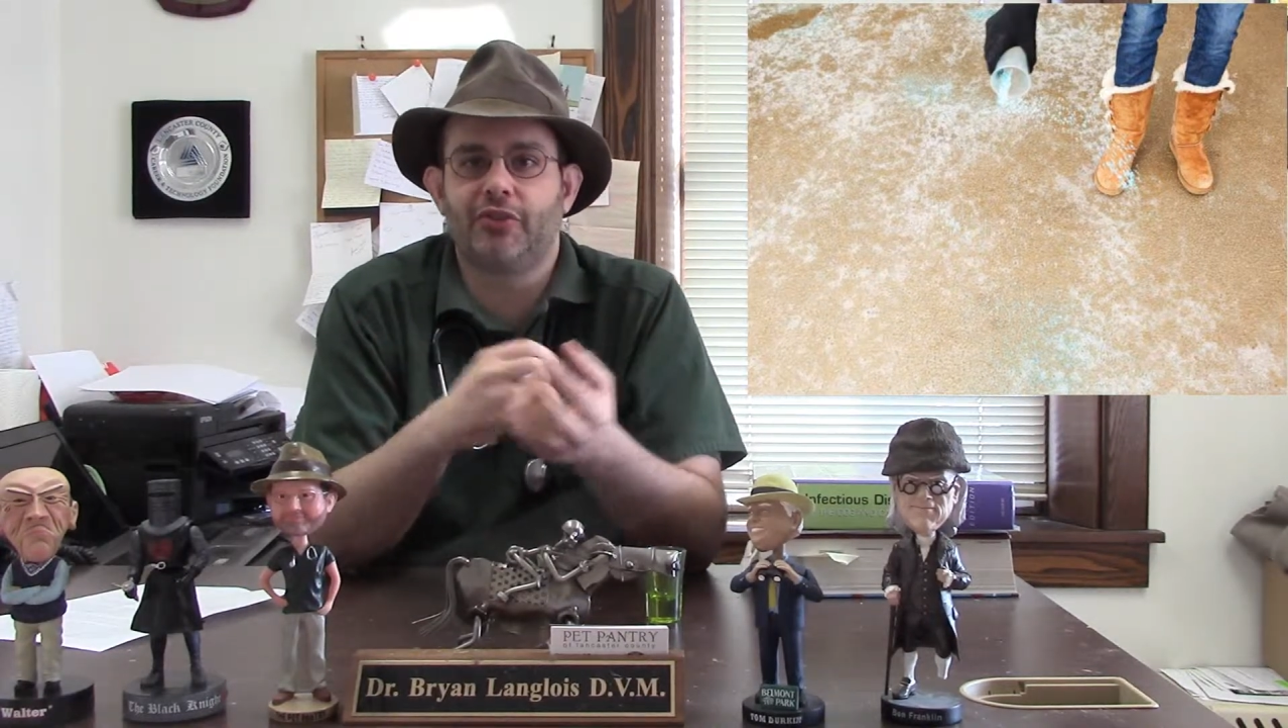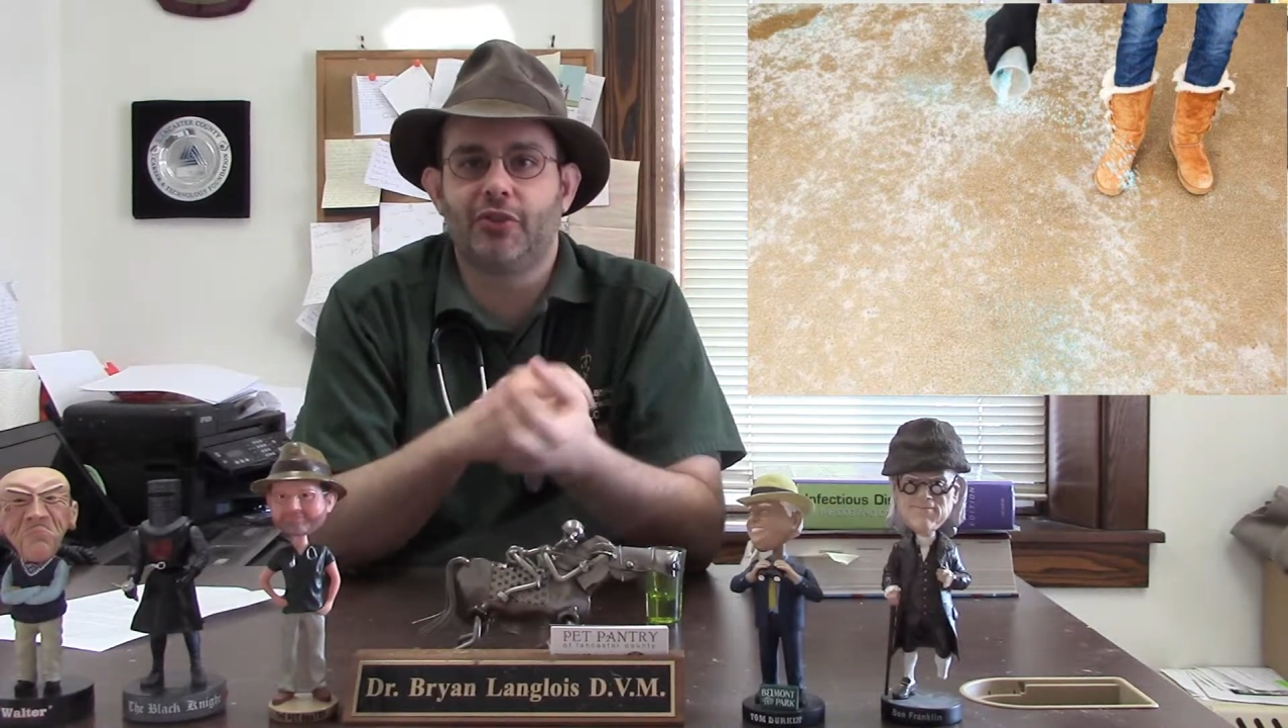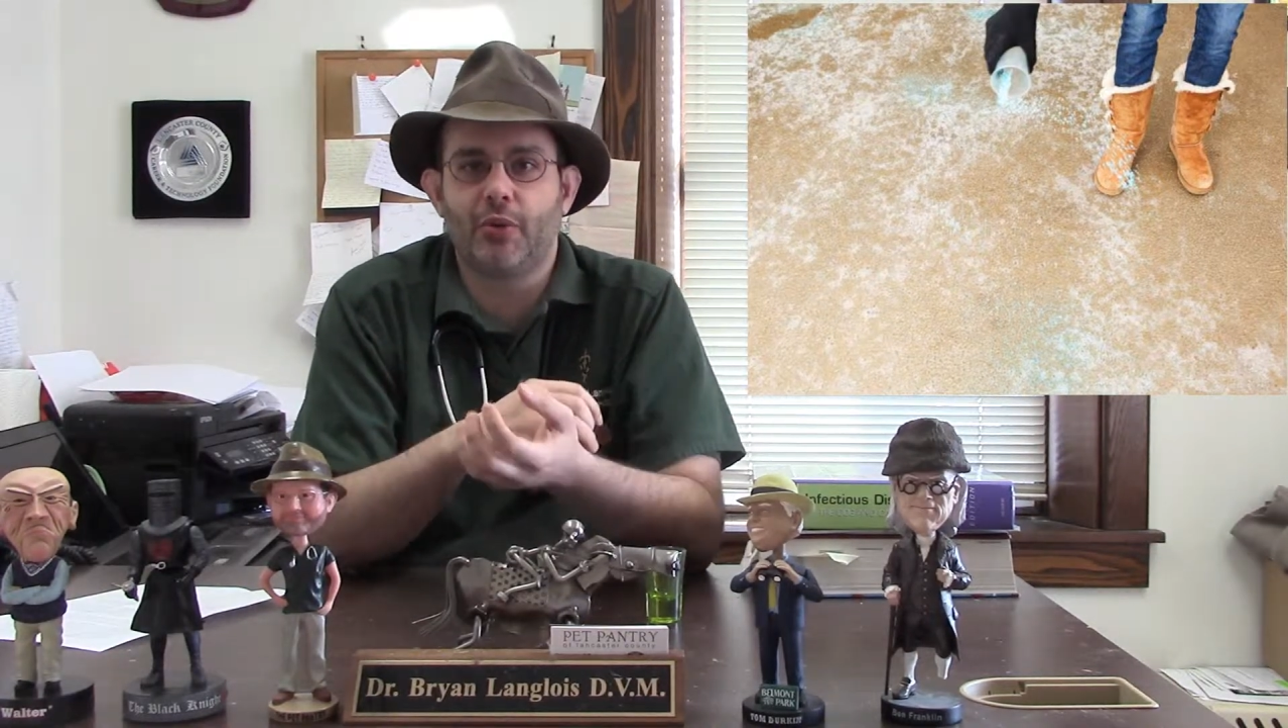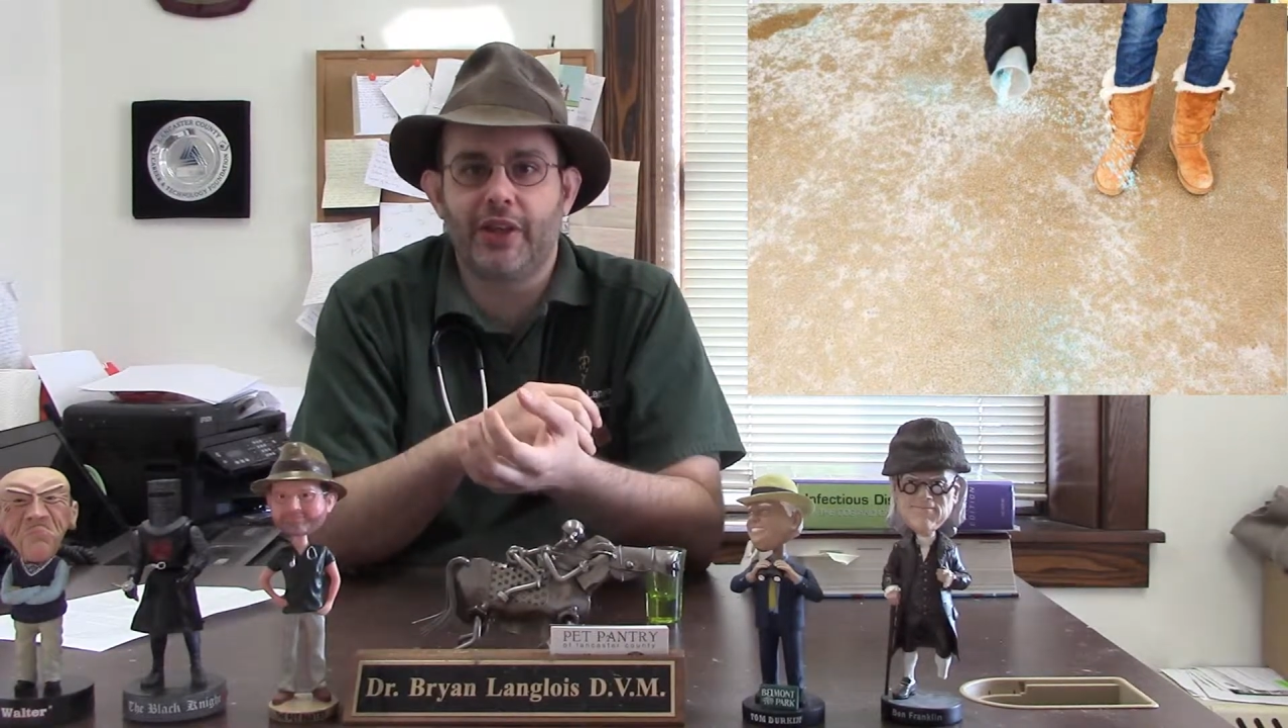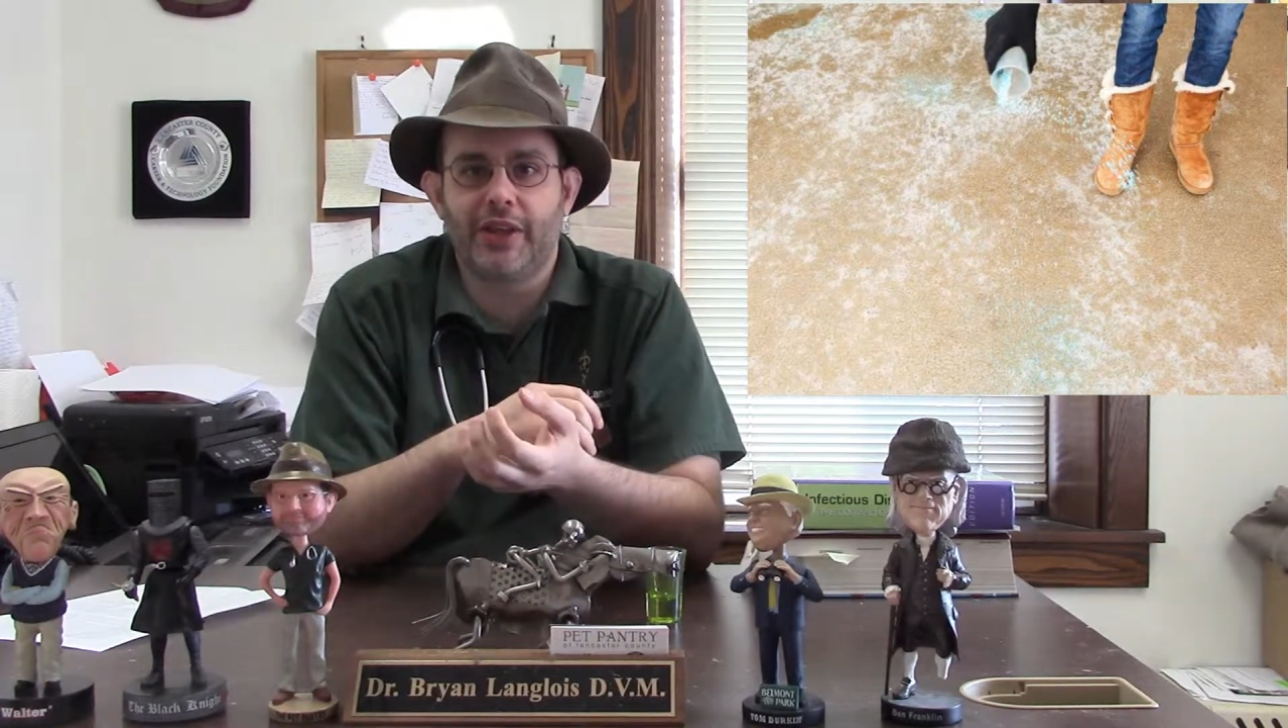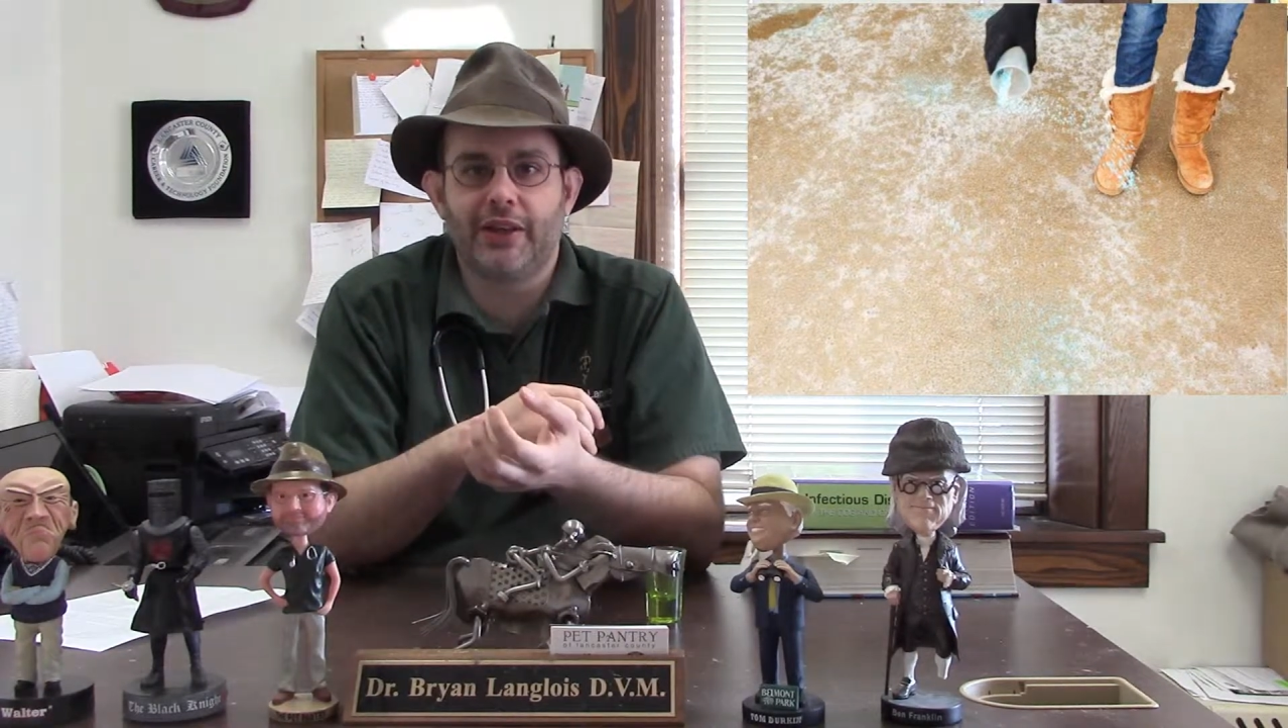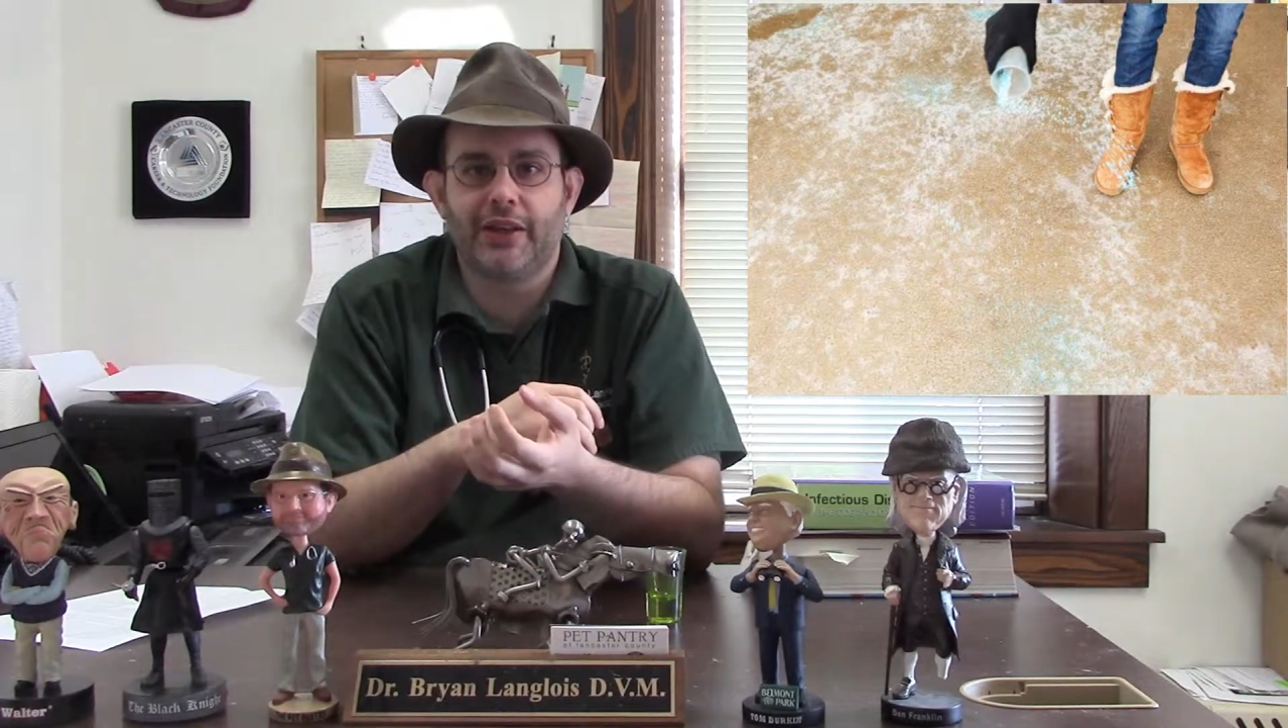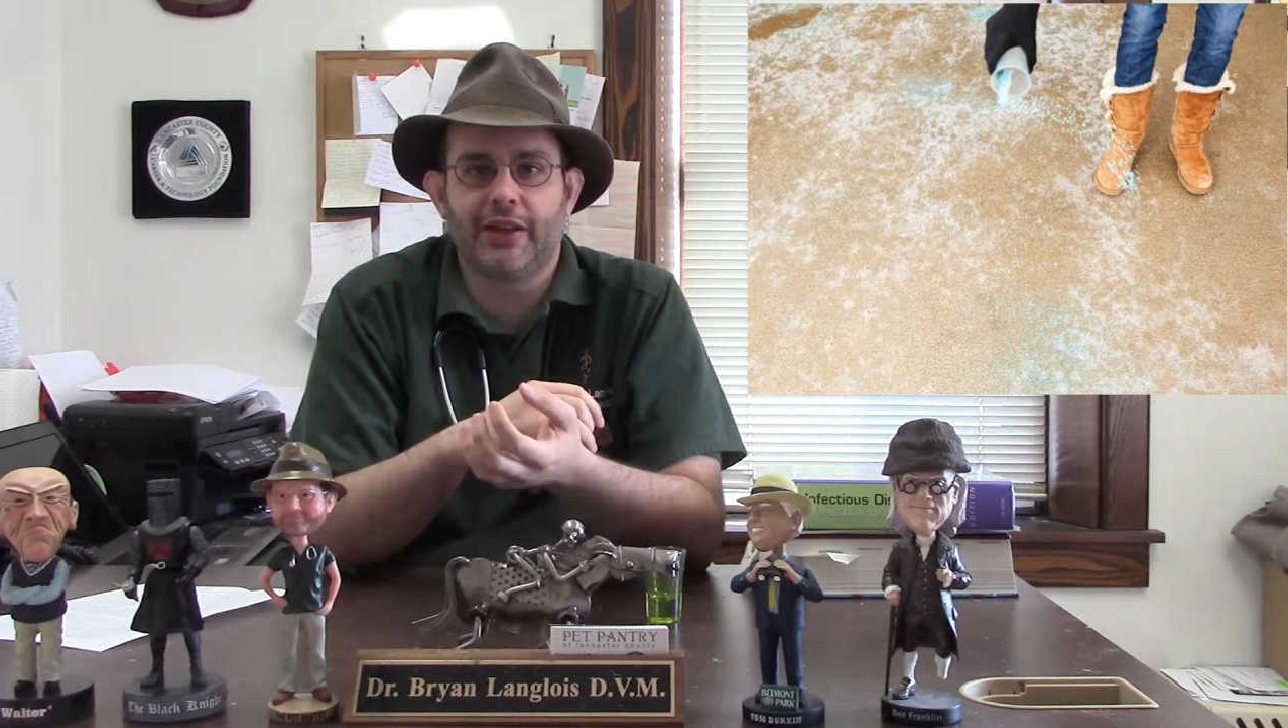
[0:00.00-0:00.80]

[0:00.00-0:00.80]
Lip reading: soaking